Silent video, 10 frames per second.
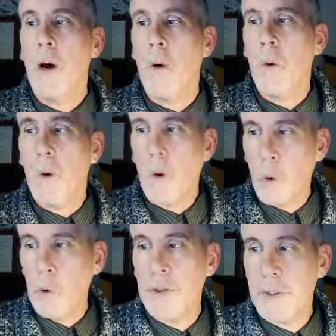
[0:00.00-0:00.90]
or
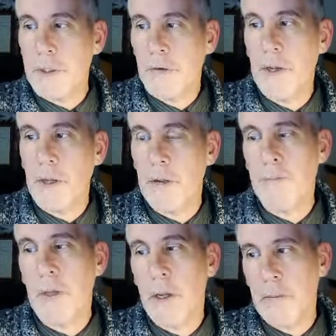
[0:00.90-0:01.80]
alders are another
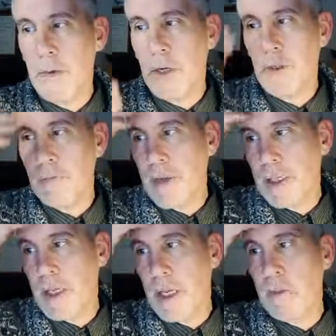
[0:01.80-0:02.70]
uh, nitrogen
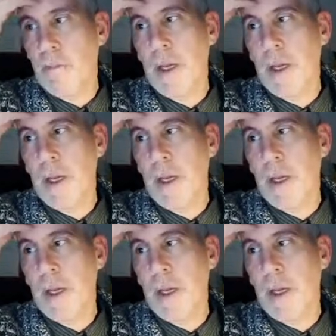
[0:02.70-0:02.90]
fixing.